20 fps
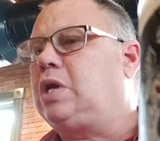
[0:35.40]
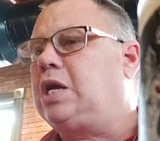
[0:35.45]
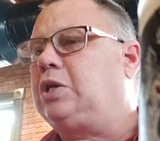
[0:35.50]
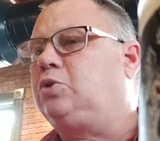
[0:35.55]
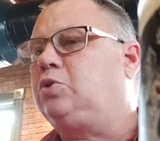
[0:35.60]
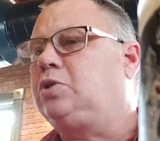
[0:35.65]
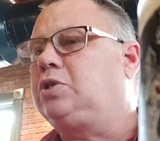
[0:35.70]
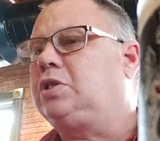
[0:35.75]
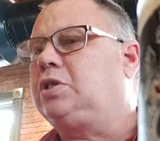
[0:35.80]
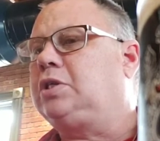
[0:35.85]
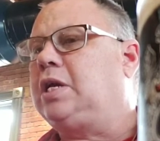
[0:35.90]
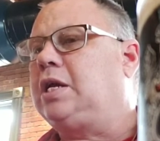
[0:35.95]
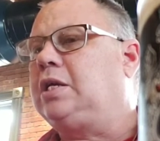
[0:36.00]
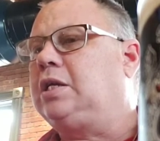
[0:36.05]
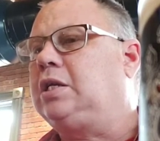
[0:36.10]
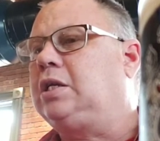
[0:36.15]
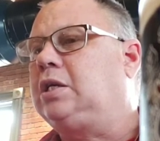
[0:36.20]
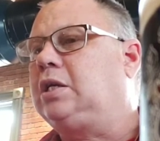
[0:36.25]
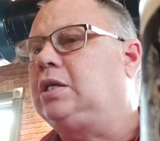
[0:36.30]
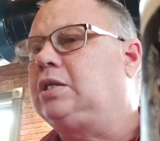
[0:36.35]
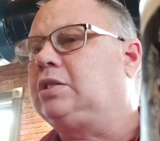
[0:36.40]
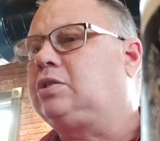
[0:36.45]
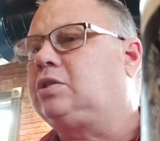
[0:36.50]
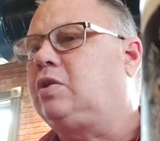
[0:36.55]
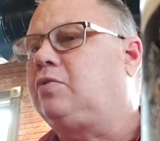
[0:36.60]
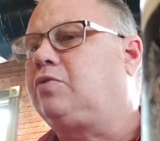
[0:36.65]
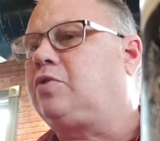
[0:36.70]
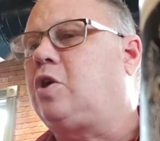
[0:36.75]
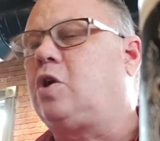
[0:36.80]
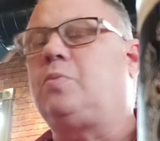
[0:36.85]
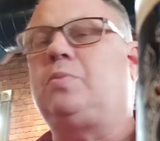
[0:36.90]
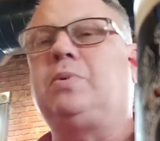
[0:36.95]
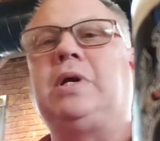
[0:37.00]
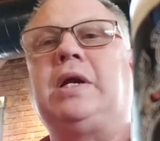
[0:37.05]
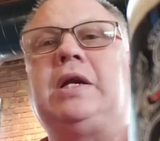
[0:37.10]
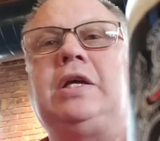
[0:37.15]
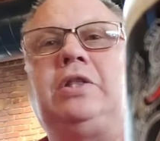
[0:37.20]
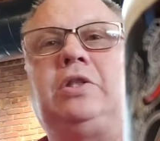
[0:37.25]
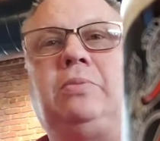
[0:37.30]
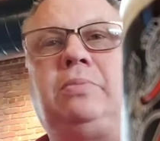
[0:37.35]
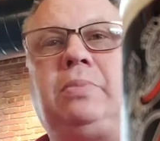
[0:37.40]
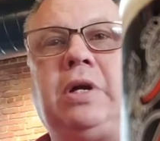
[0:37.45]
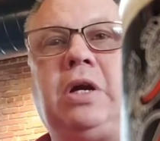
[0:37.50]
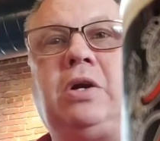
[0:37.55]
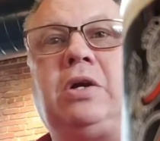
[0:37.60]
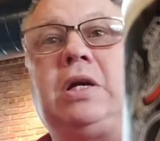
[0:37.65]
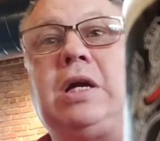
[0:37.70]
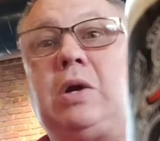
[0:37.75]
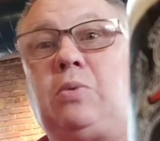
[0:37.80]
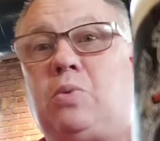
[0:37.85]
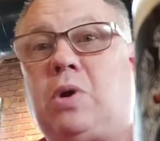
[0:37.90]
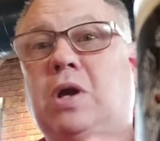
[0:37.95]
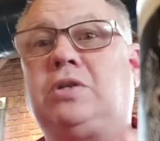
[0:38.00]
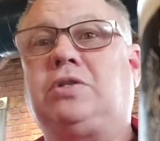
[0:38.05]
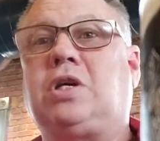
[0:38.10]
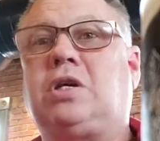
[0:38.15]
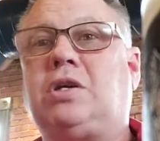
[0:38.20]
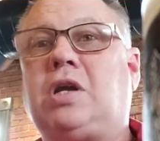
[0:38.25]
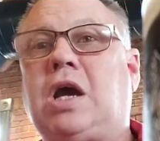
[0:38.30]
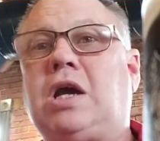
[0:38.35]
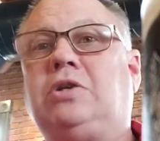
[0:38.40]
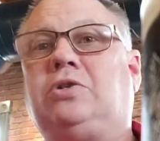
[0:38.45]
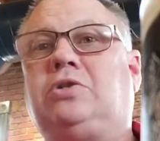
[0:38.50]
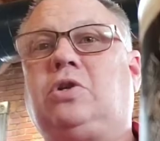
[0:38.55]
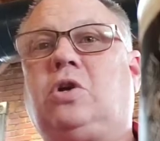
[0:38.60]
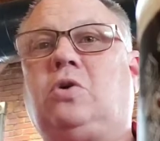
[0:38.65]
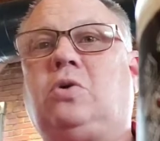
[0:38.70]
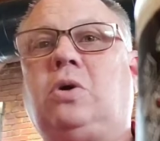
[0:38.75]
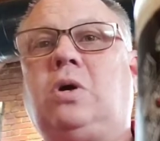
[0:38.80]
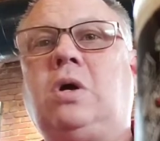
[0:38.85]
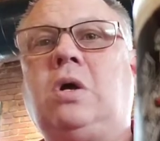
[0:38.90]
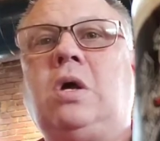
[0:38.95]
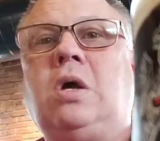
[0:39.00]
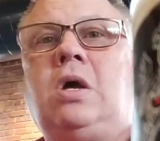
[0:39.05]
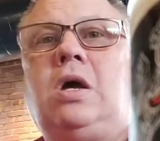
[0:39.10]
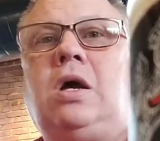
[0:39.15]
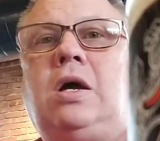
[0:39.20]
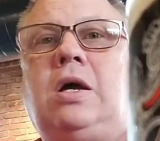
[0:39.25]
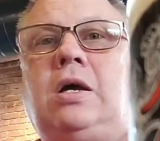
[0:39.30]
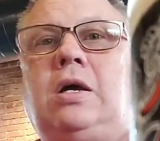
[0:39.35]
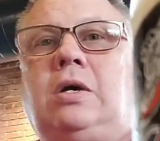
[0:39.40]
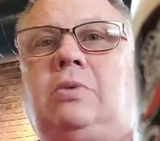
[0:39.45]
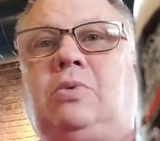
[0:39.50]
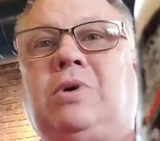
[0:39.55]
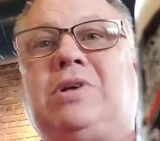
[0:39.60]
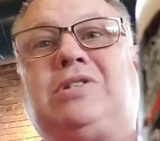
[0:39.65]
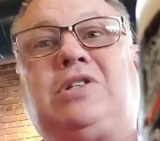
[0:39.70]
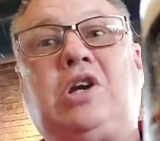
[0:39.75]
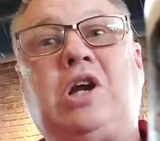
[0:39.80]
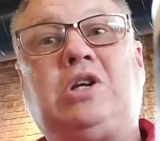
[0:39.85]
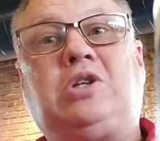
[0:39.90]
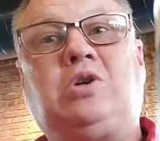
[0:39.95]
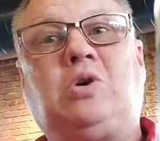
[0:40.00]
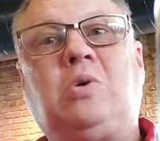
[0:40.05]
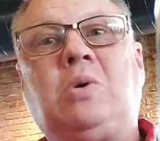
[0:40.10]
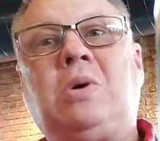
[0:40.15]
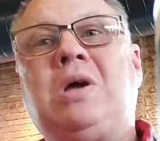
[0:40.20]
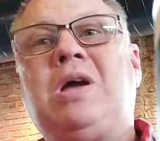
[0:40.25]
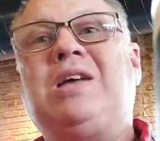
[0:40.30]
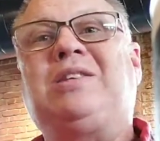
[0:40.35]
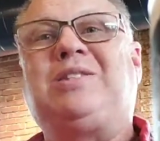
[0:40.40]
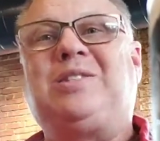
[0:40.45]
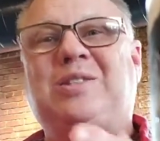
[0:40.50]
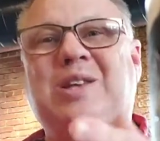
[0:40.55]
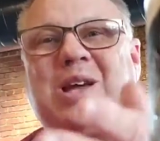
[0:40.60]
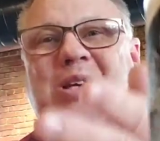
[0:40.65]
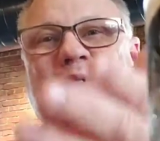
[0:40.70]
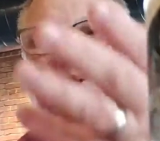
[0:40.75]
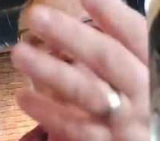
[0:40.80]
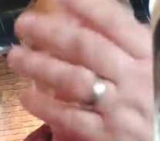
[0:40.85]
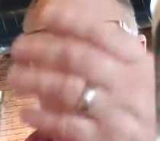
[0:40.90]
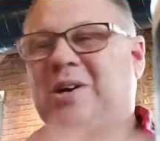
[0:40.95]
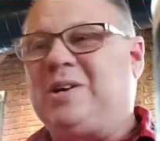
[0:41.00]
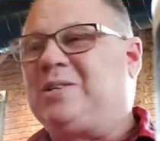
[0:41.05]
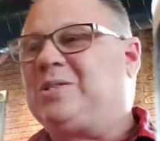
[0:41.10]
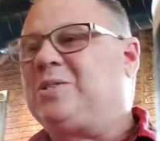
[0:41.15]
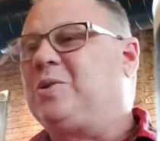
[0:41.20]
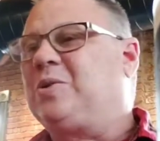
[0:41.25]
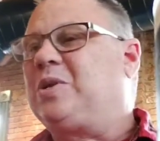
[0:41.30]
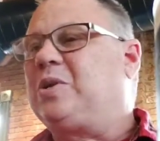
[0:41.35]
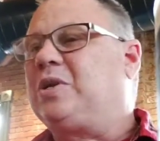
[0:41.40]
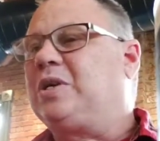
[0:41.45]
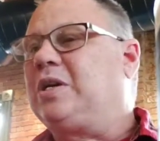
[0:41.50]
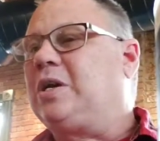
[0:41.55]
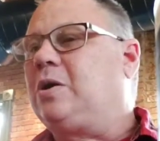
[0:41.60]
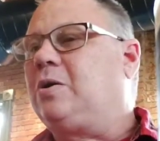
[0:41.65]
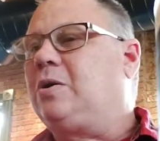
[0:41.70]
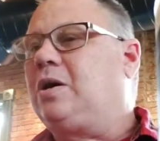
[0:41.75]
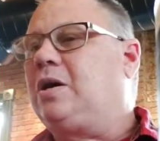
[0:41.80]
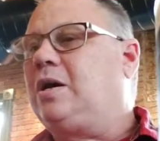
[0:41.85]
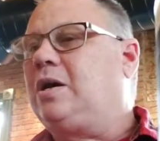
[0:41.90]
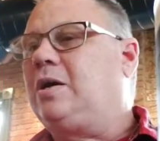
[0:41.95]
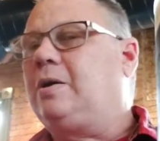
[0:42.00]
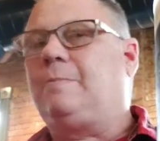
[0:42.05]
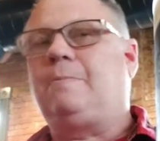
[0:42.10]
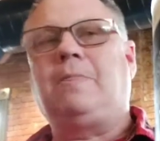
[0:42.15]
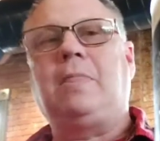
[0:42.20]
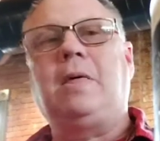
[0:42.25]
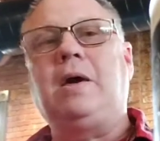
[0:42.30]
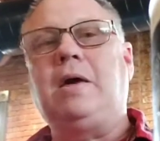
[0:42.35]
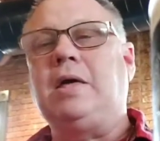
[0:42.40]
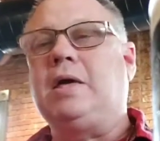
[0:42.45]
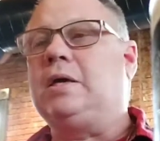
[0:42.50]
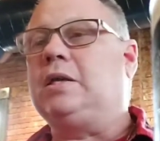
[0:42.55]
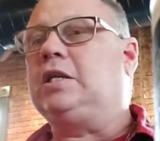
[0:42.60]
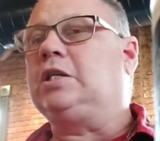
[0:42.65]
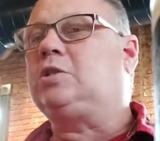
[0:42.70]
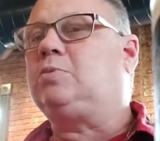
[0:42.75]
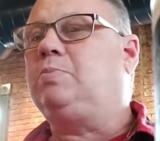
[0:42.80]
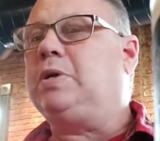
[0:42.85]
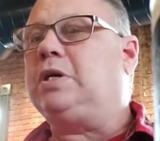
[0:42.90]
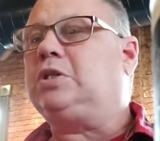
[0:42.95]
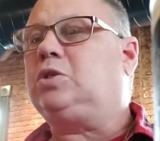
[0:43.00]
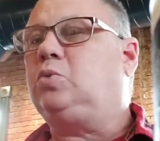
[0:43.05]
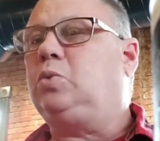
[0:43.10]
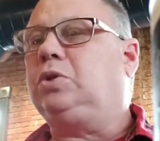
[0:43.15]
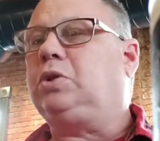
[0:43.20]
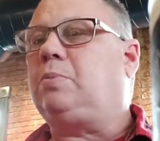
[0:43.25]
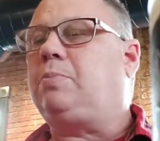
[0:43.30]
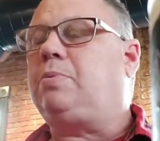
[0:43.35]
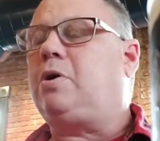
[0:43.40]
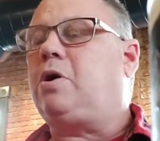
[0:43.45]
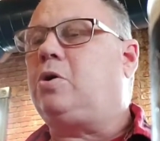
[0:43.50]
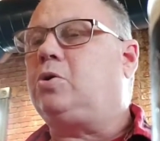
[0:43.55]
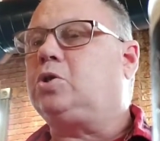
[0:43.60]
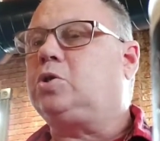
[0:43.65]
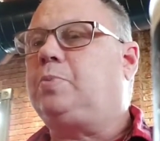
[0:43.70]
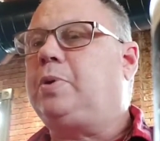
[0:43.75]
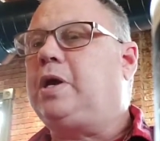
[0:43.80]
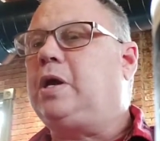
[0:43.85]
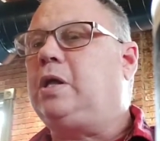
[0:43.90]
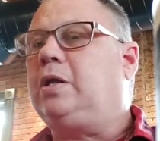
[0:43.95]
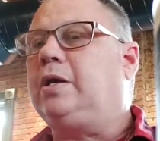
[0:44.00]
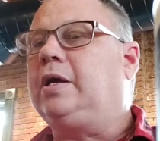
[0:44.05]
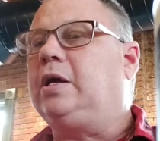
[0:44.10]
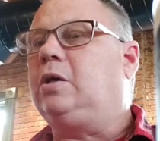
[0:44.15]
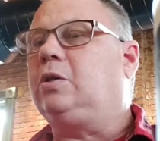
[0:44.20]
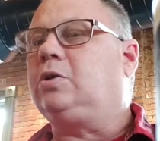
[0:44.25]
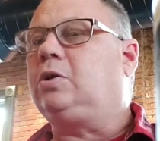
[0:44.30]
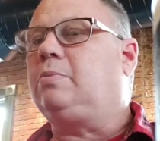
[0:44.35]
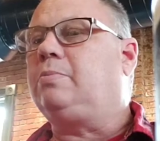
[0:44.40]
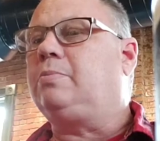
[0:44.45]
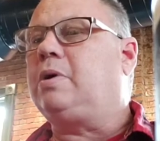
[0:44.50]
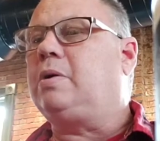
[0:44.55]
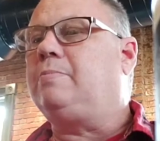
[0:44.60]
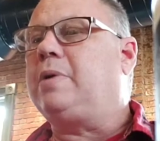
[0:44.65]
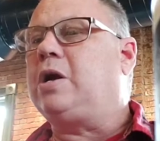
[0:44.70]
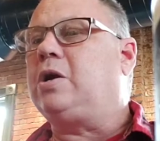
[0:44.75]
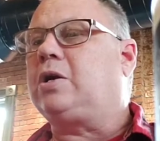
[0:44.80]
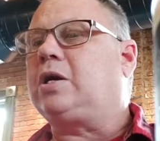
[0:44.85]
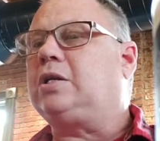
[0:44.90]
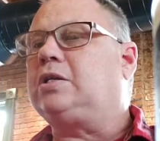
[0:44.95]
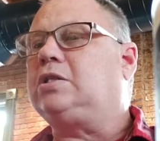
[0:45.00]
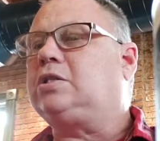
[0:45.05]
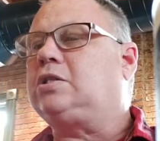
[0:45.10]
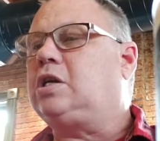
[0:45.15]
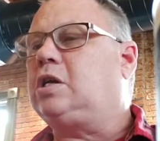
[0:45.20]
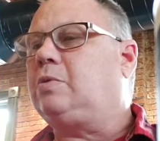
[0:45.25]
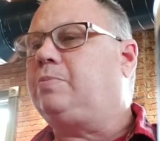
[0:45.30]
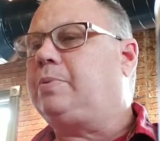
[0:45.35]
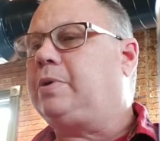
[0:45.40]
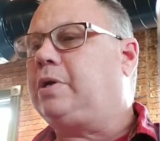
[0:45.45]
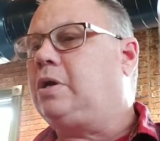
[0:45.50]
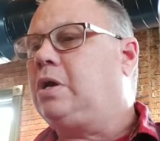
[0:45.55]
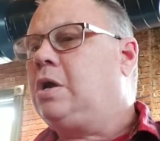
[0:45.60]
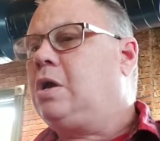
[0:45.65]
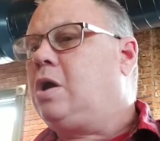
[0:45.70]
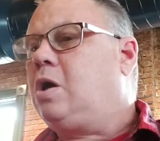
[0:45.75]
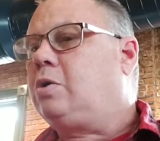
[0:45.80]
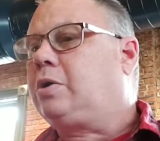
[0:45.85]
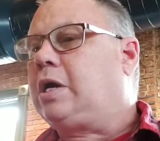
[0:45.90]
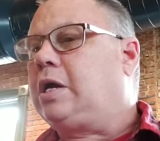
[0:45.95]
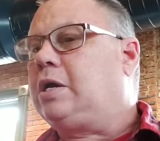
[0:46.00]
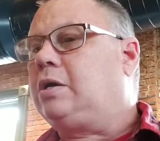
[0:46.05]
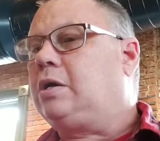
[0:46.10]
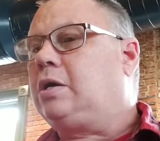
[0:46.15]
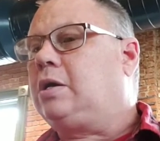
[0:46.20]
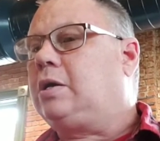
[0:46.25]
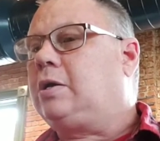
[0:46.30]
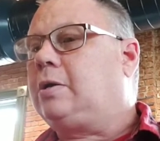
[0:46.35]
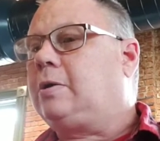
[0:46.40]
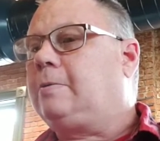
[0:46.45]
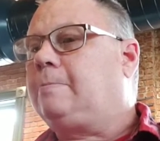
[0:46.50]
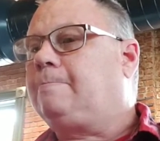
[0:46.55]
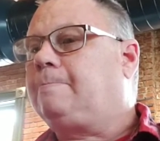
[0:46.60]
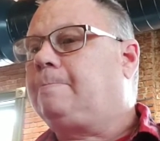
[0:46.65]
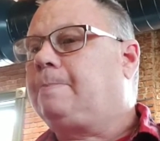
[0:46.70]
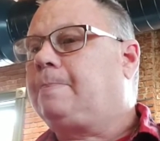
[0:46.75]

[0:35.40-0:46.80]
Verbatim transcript: nitrogenating instead of carbonating the beer. You have reds on nitro. Uh, on nitro. It's a nitro beer, so there you go. Uh, it is mixed with the Paul's Pale Ale, American style. Okay. Uh,